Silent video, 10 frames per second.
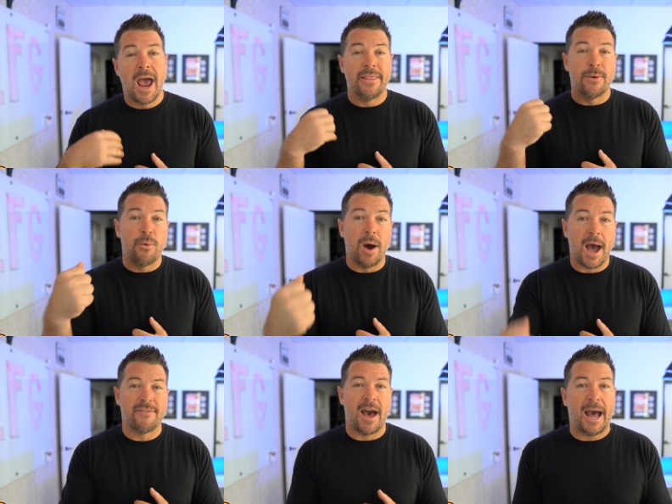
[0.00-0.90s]
And then we will
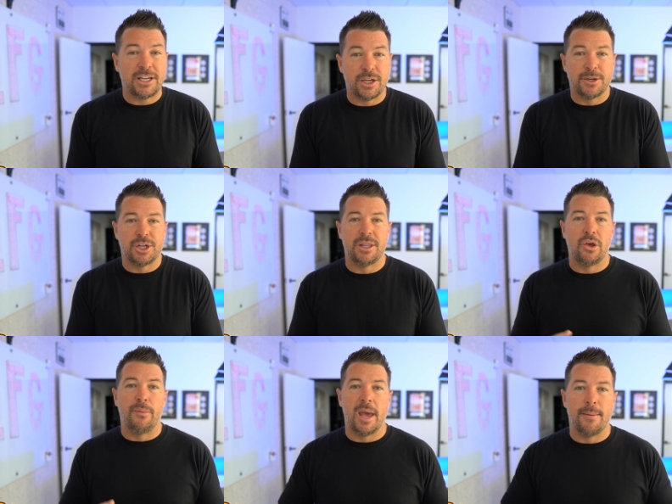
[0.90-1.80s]
have a hatching machine that
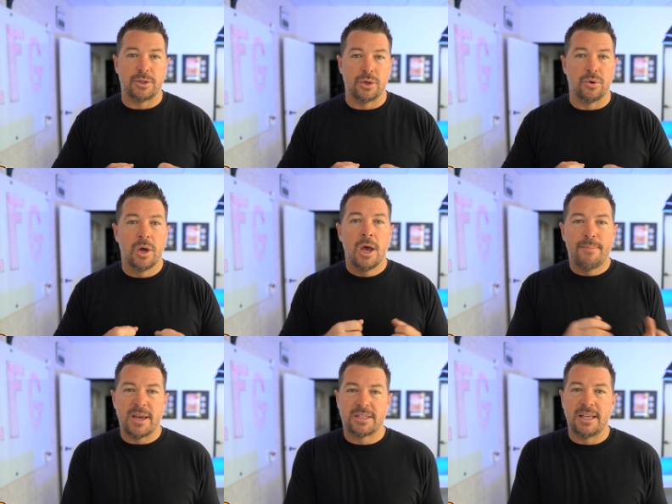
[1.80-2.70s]
you'll be able to
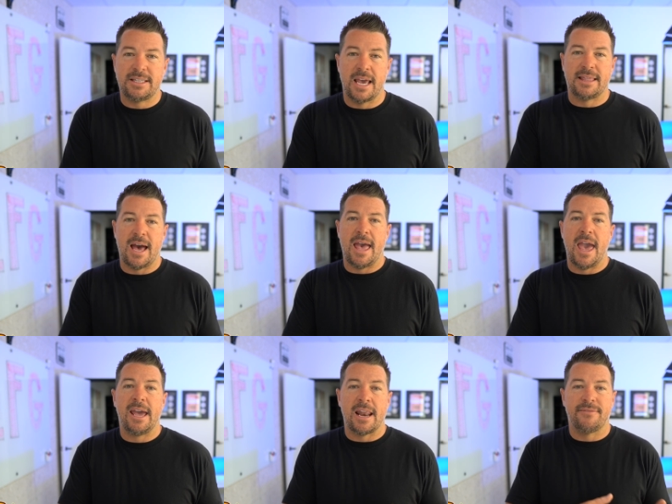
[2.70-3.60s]
basically take that
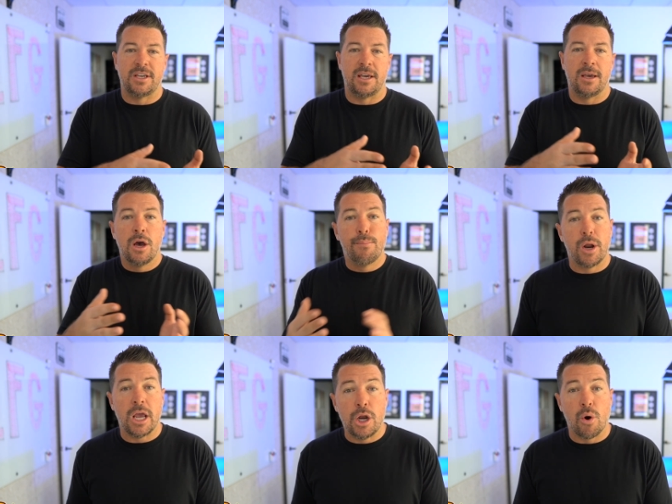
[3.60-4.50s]
egg NFT,
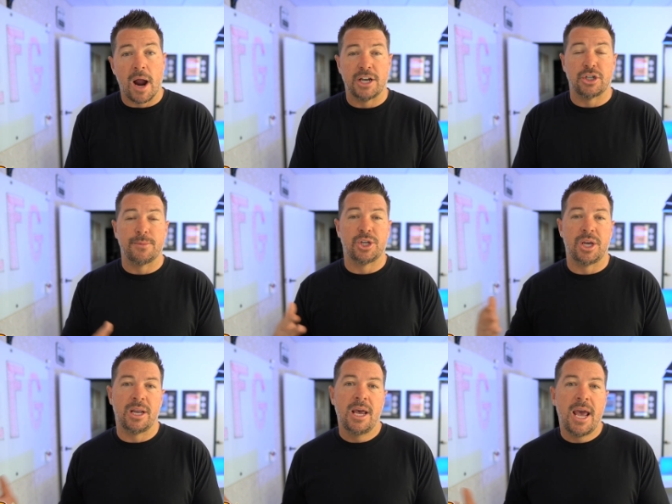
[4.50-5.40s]
put it into our hatching
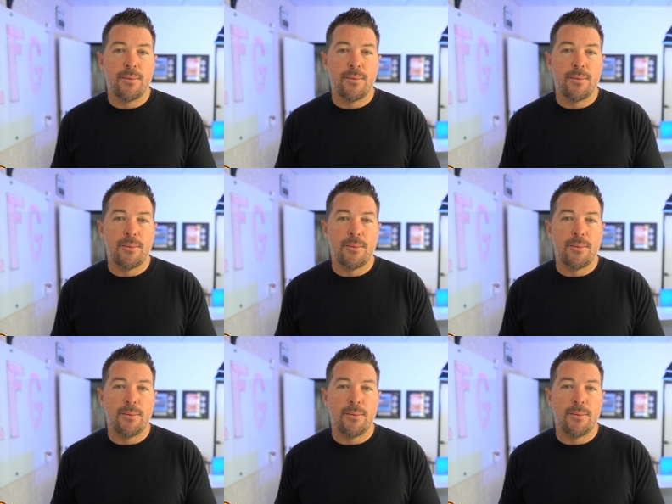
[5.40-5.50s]
machine,